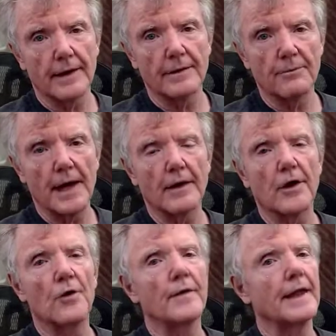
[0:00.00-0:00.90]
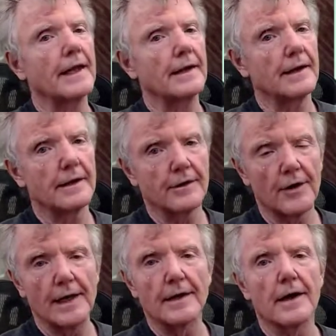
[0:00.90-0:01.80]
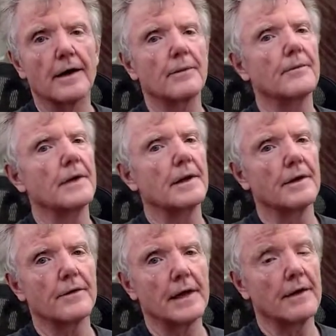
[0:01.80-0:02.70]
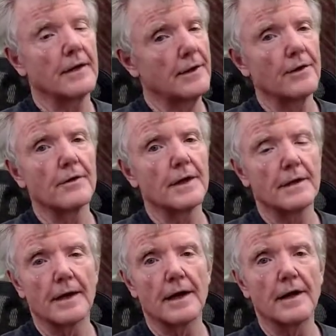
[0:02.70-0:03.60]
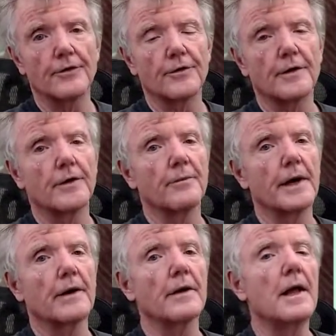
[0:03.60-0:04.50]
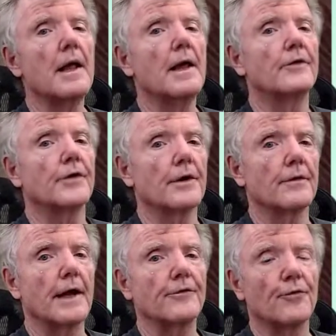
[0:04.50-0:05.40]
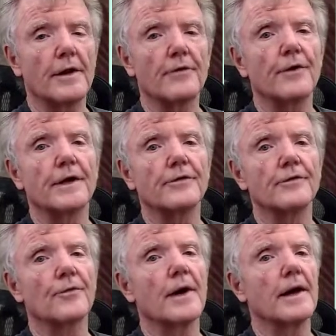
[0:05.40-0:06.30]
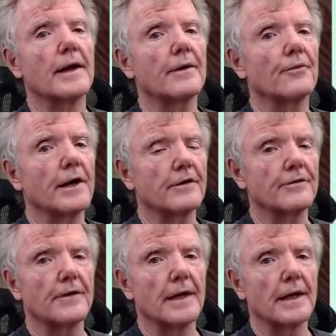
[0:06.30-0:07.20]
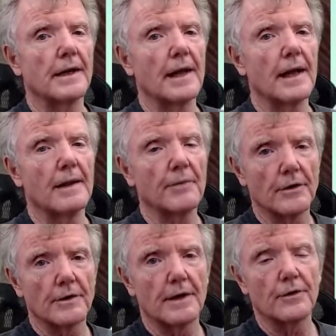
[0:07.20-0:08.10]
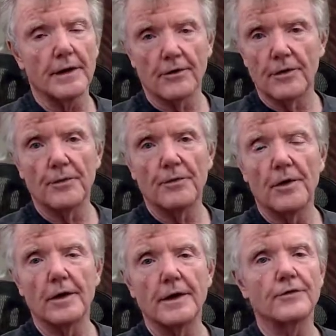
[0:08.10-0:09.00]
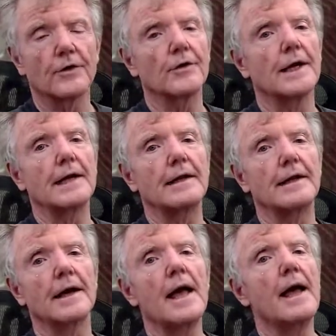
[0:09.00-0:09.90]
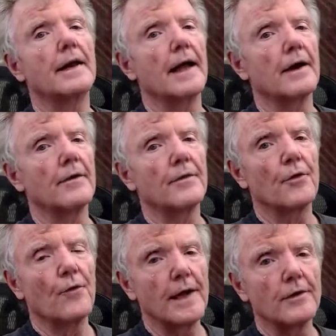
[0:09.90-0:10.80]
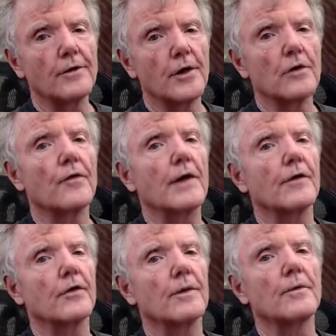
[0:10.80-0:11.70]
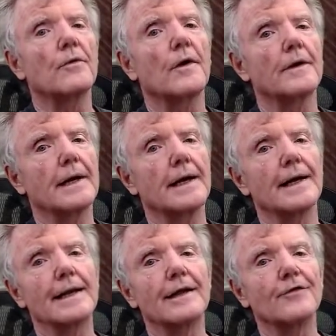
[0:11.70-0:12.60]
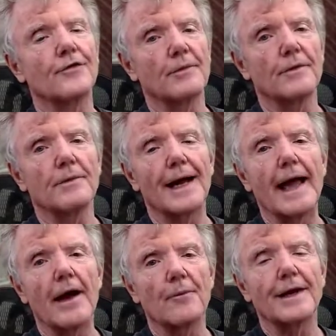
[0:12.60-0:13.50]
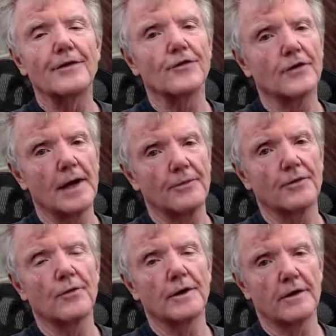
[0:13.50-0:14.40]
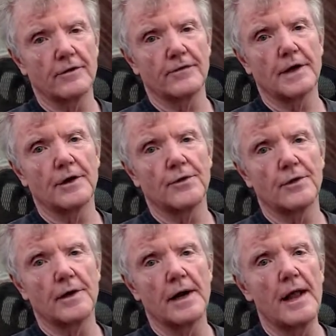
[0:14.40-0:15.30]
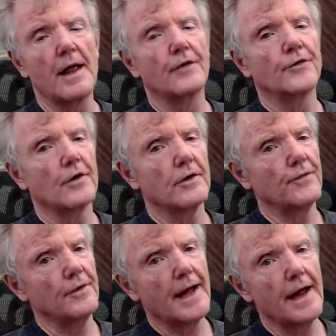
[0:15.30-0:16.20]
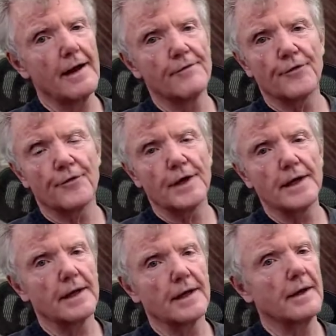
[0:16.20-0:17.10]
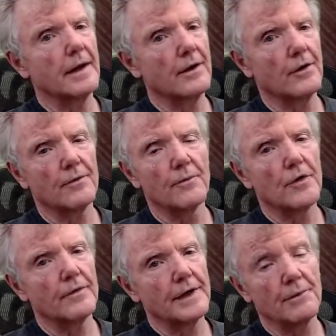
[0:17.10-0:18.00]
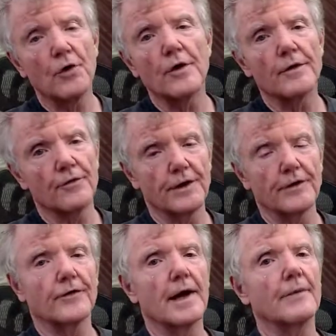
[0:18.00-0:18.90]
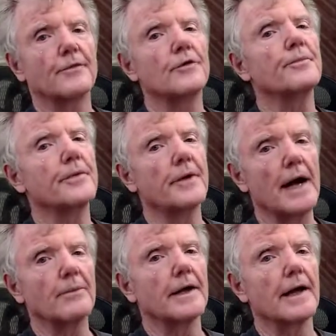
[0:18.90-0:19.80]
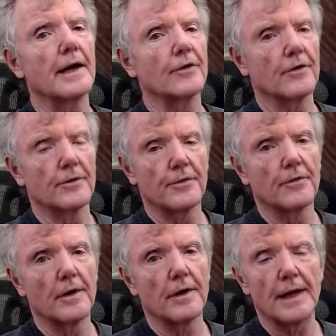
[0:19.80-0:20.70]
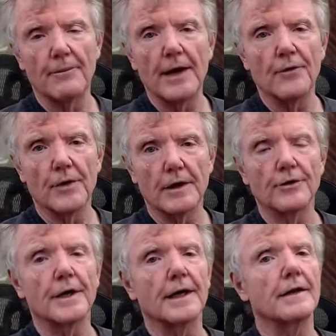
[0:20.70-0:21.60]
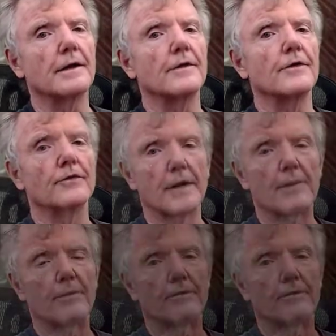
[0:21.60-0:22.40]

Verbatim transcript: in back going. They need to get their income. You know, they they know that they got you under a barrel. So that's one of the reasons why retrofitting a building with a cripple wall is a good idea. Now, the way you know if you have a cripple wall or not is simply by how many steps go into the front door. So if you have three uh, or more, you know, more than three steps, you probably have a cripple wall and might want to look into this type of